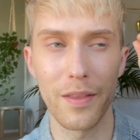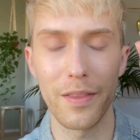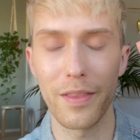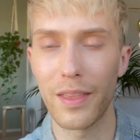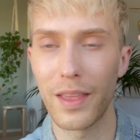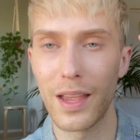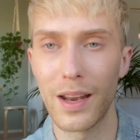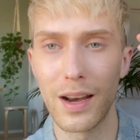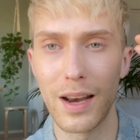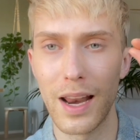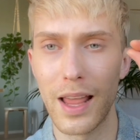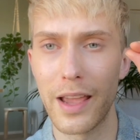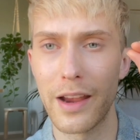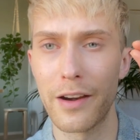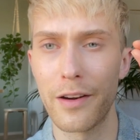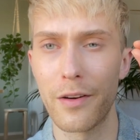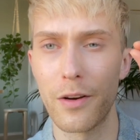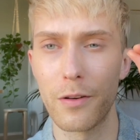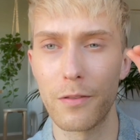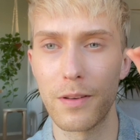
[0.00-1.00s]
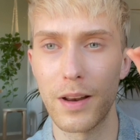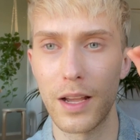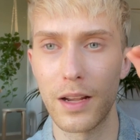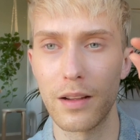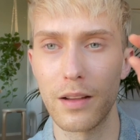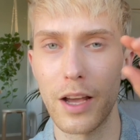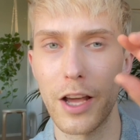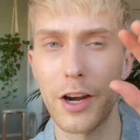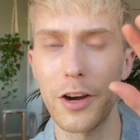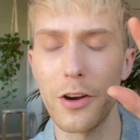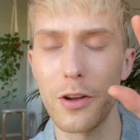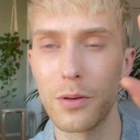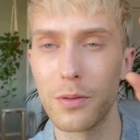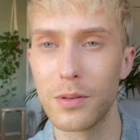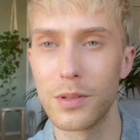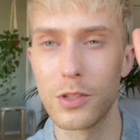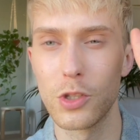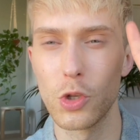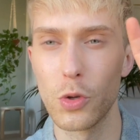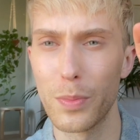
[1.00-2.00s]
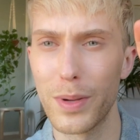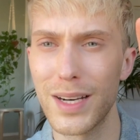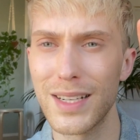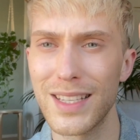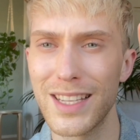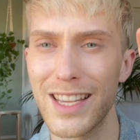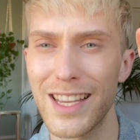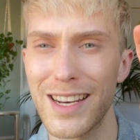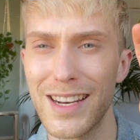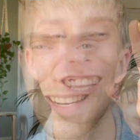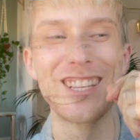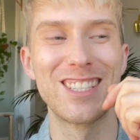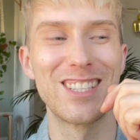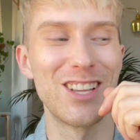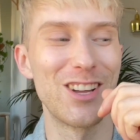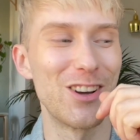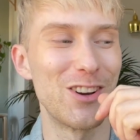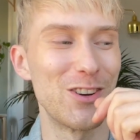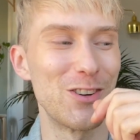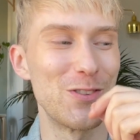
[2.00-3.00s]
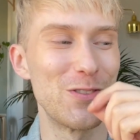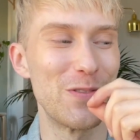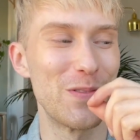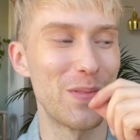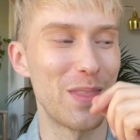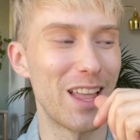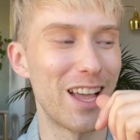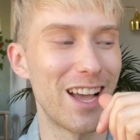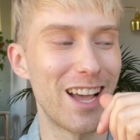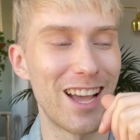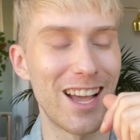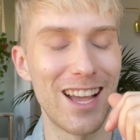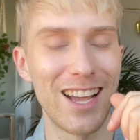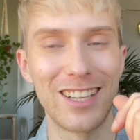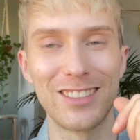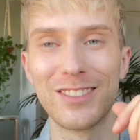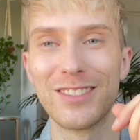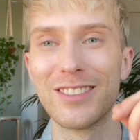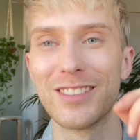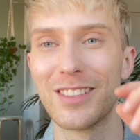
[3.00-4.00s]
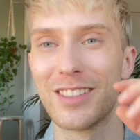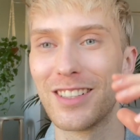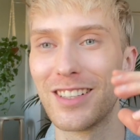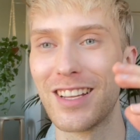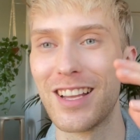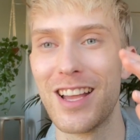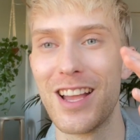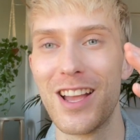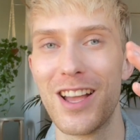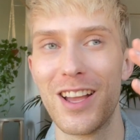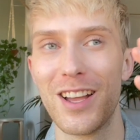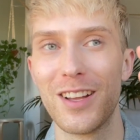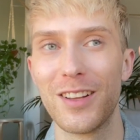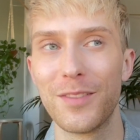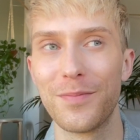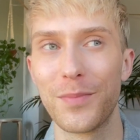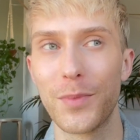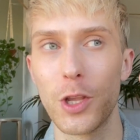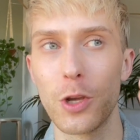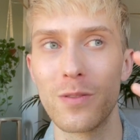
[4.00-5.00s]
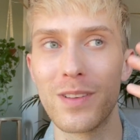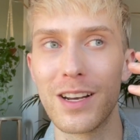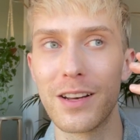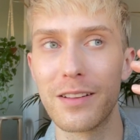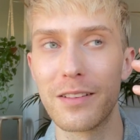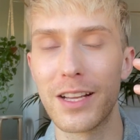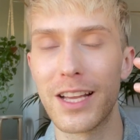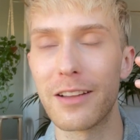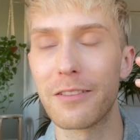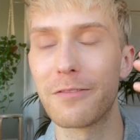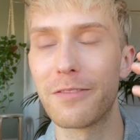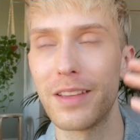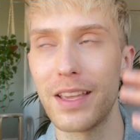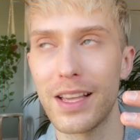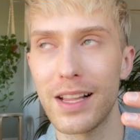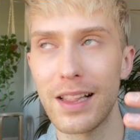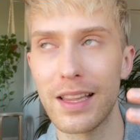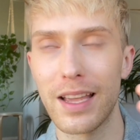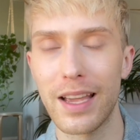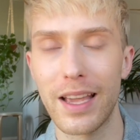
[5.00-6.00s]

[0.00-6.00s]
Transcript: thin layer of like I don't know super skin so uh, you will feel the